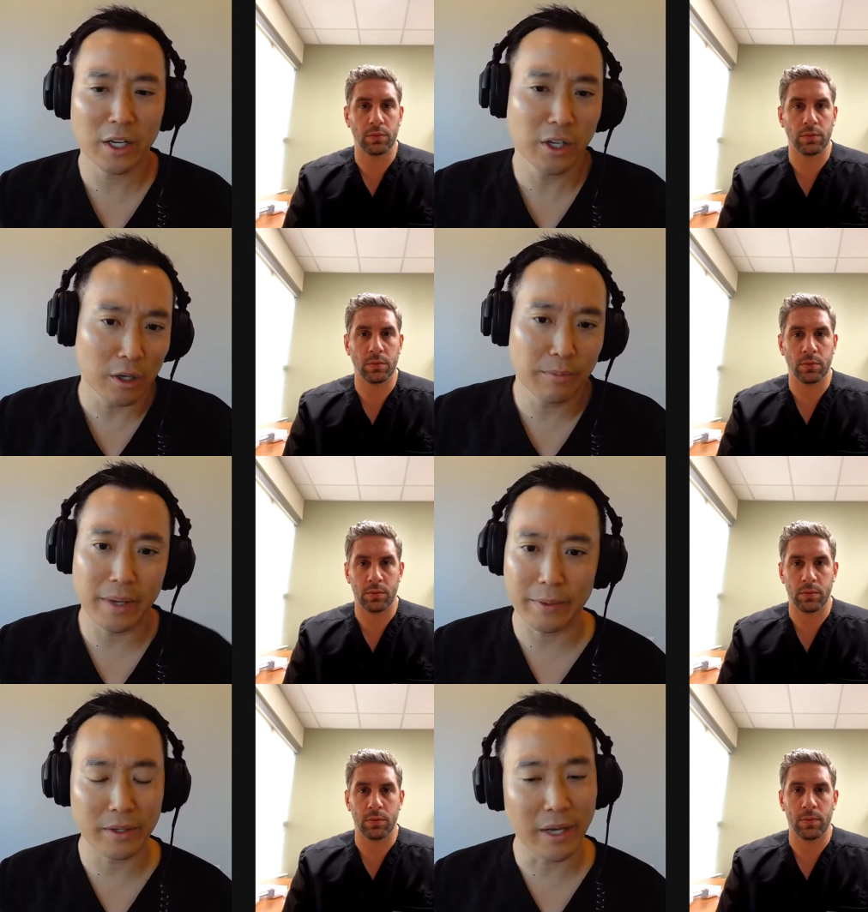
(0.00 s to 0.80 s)
Speaker 1: you know,
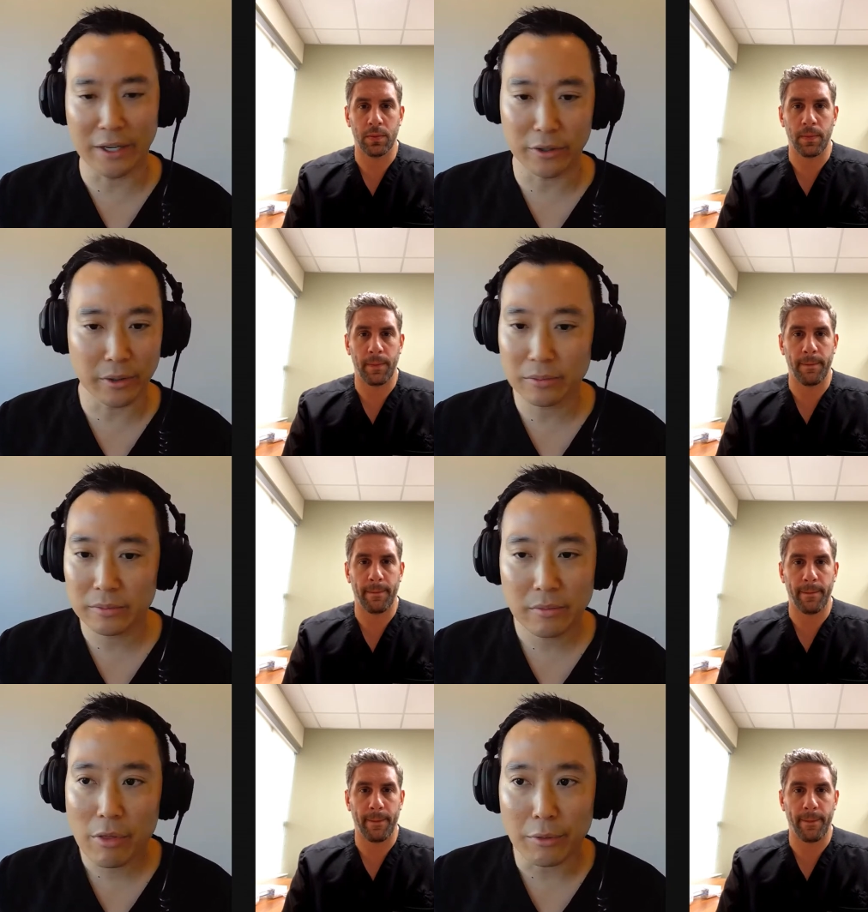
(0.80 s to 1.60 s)
maybe, I don't know,
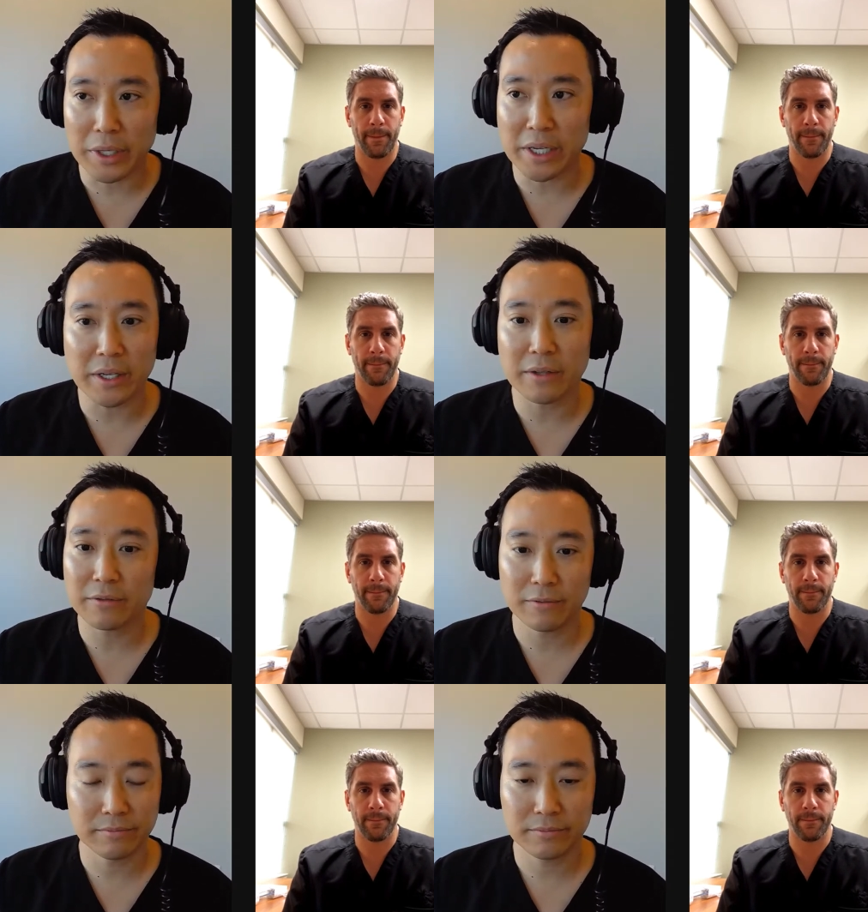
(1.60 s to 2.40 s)
three,
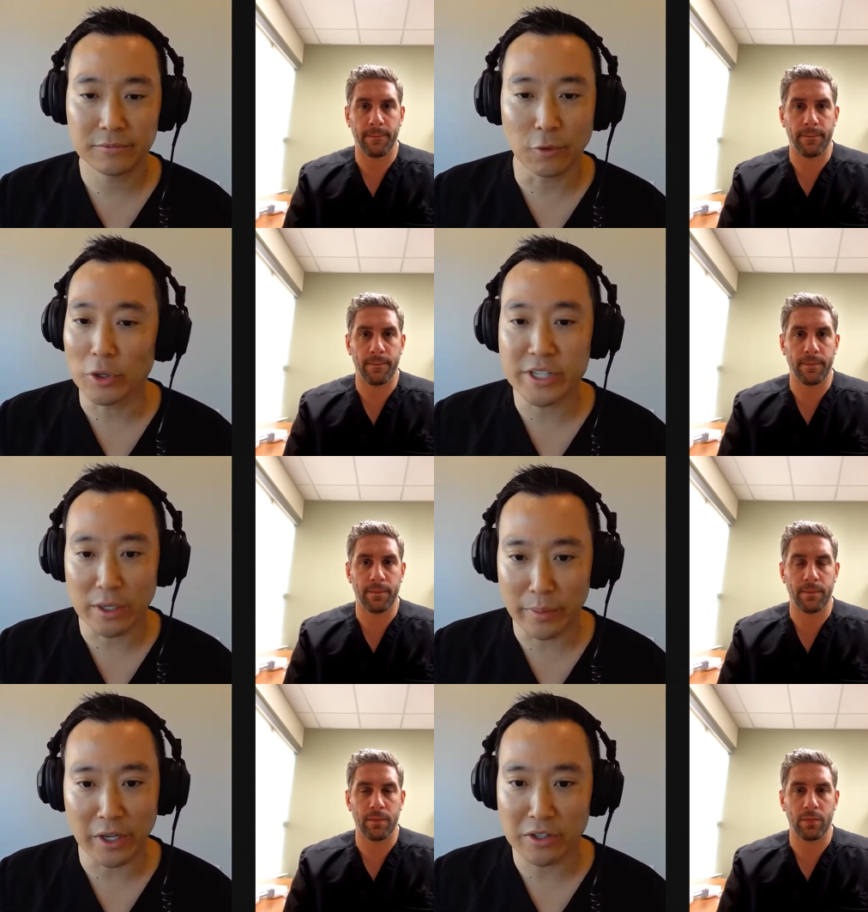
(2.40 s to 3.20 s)
four
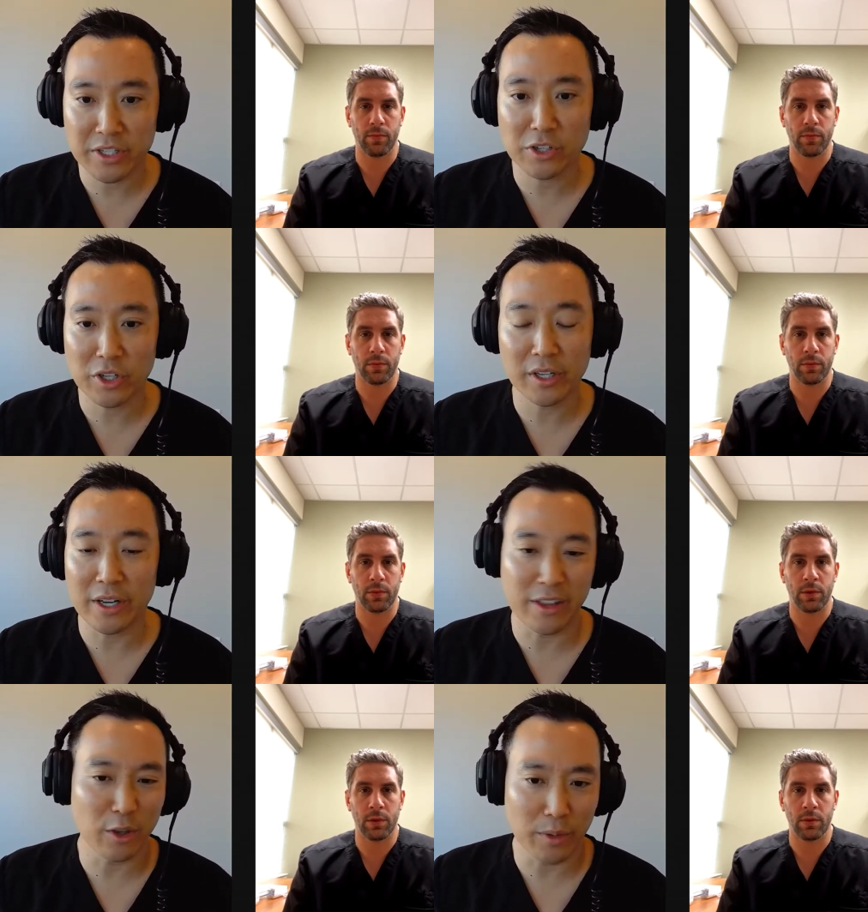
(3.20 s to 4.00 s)
centimeter incision,
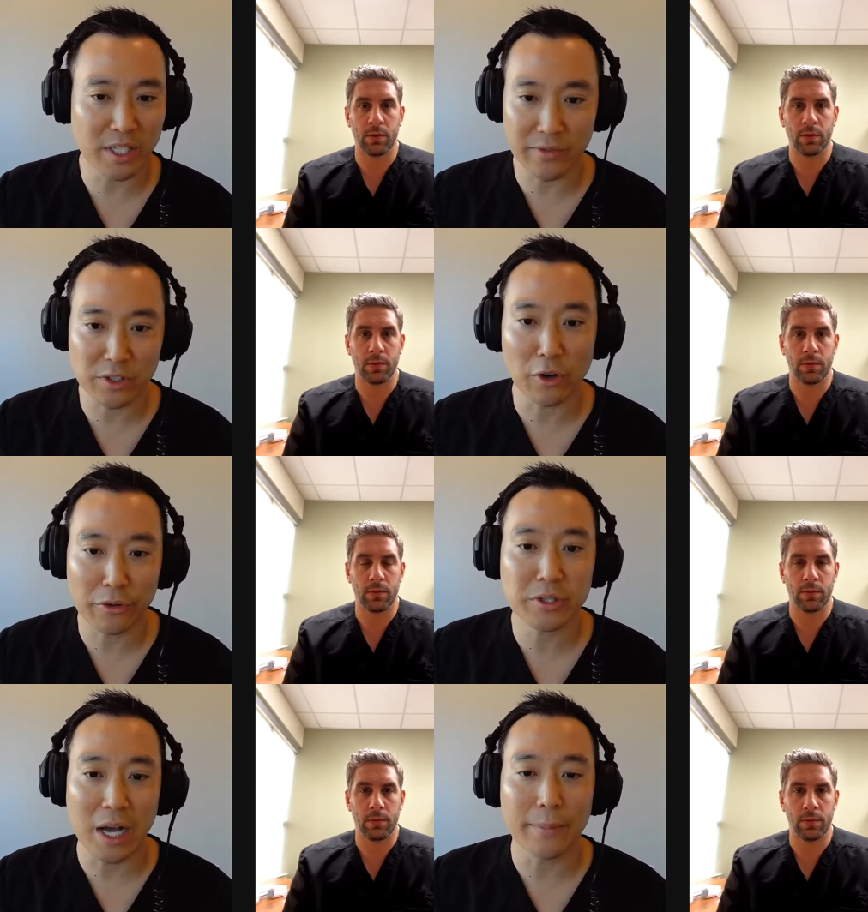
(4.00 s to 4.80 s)
and then the rest of it's
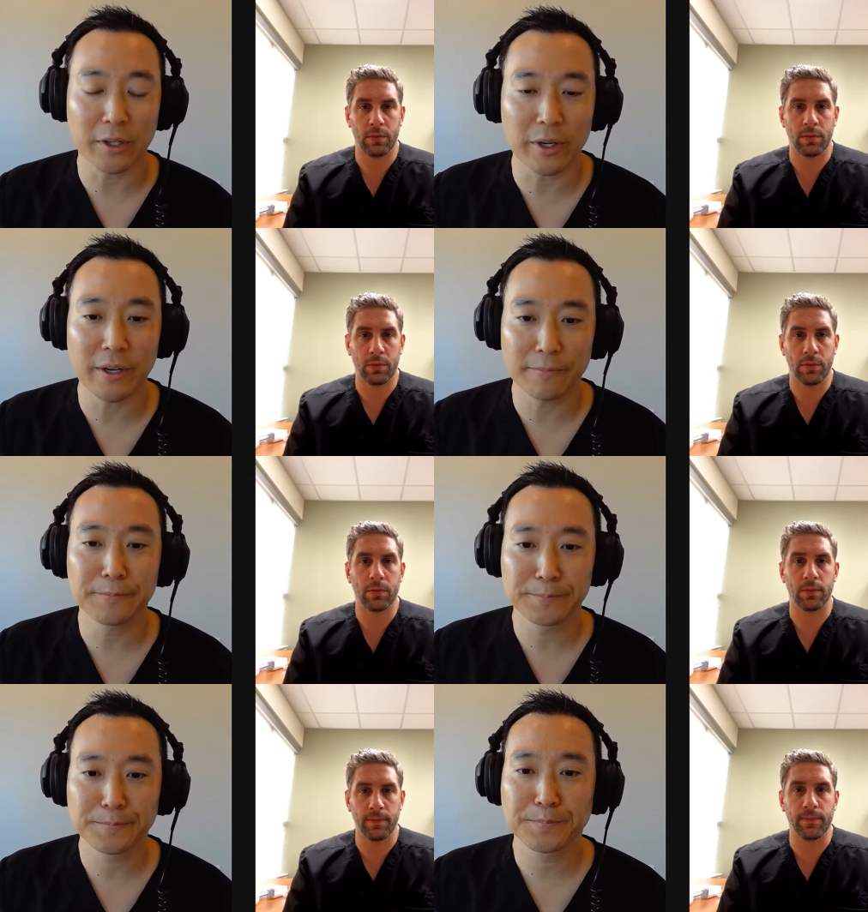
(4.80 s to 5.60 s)
arthroscopic, right?
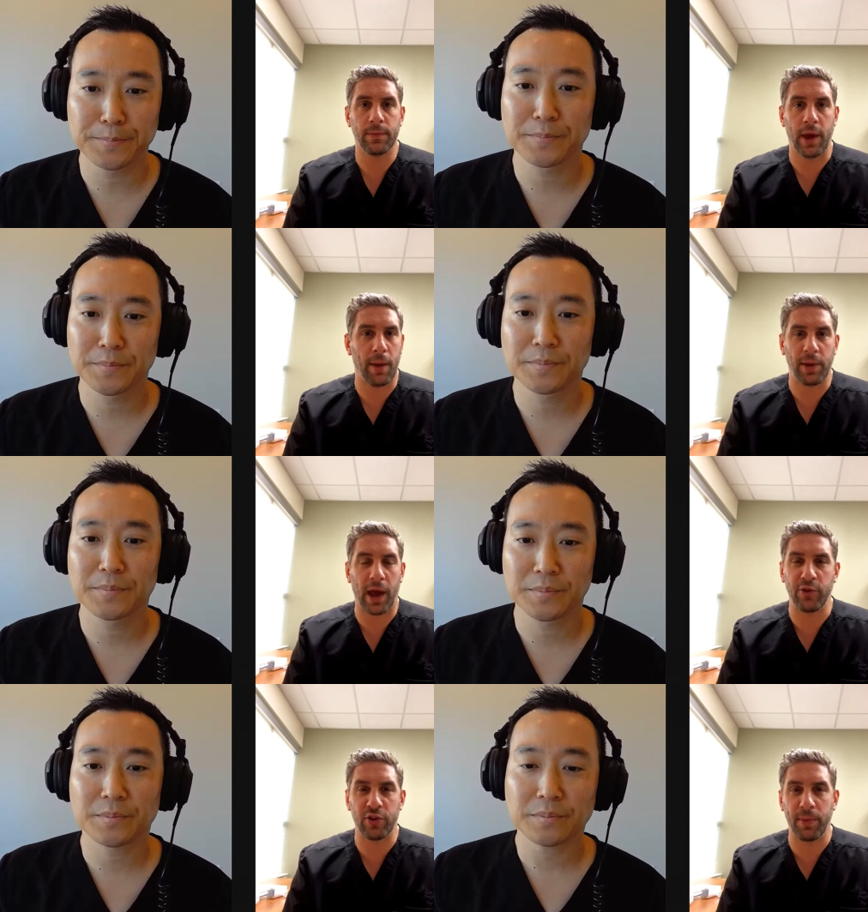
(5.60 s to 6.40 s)
Speaker 2: Yeah, I mean, I
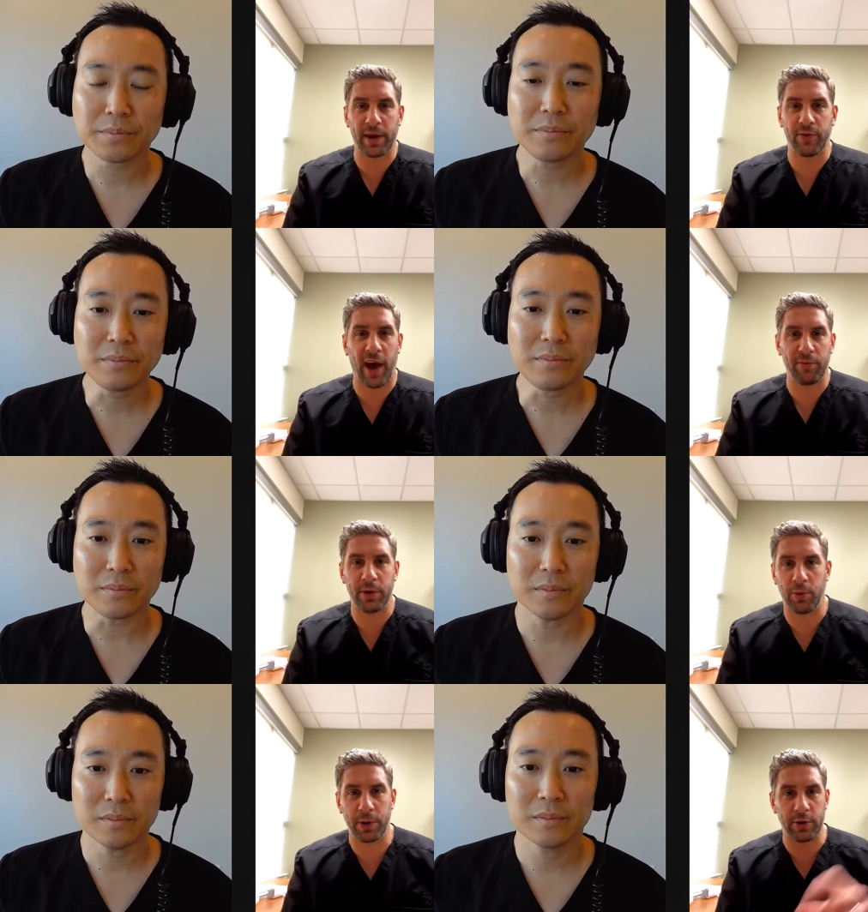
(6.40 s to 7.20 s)
usually make a five
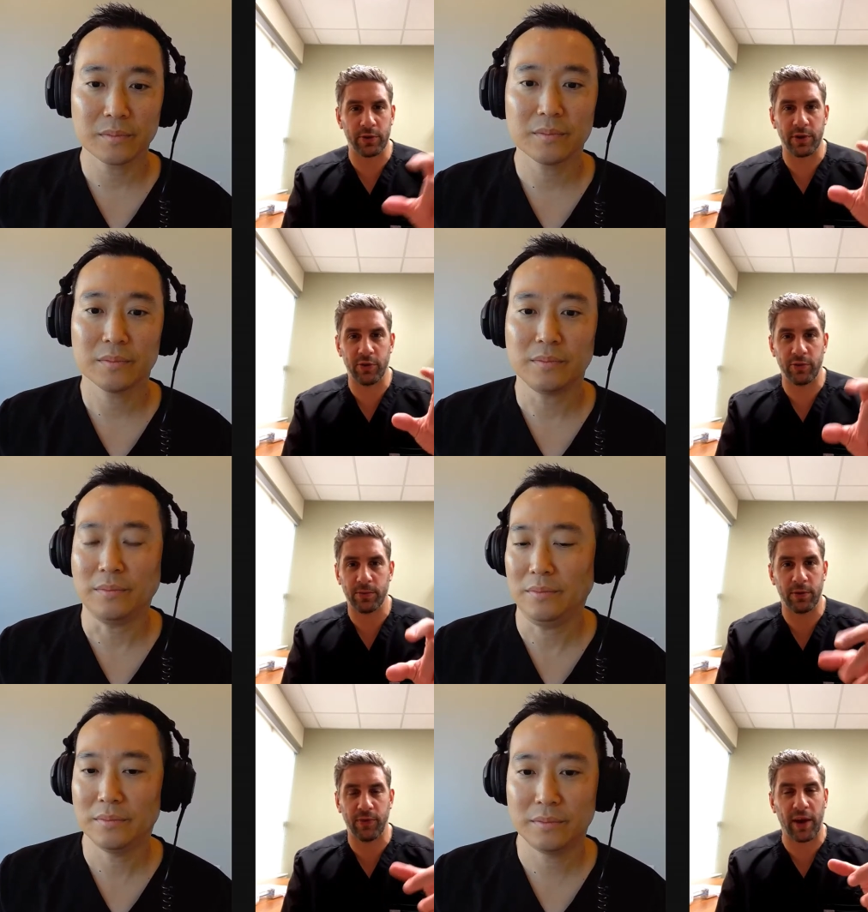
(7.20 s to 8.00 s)
millimeter incision,
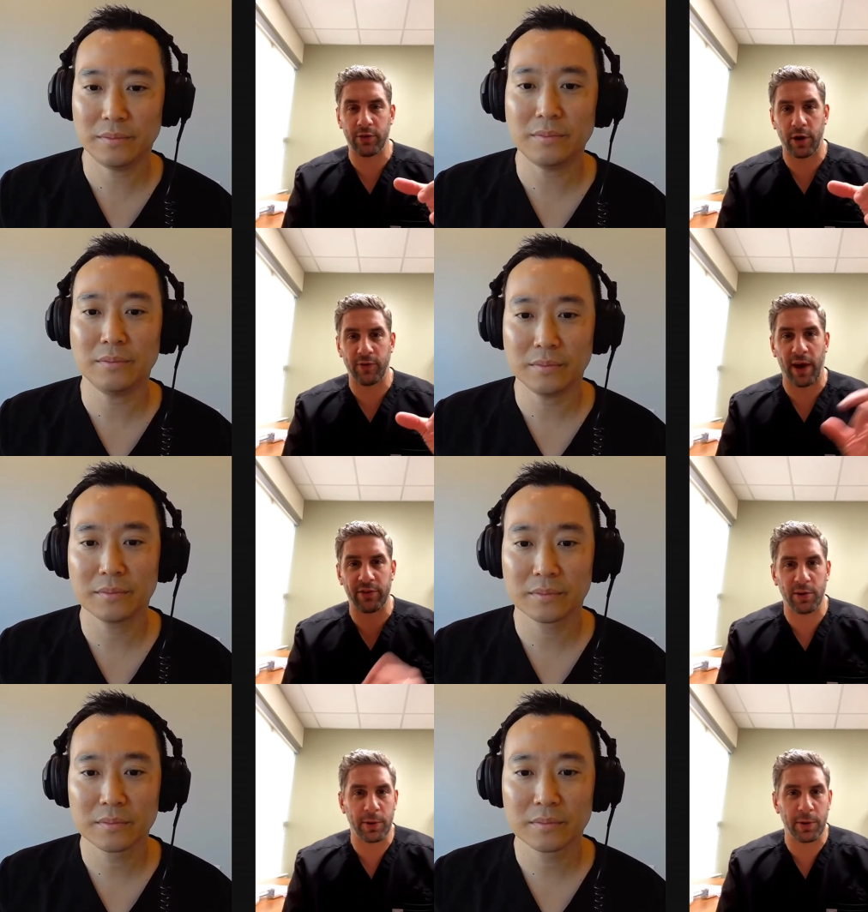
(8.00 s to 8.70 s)
five, sorry, five.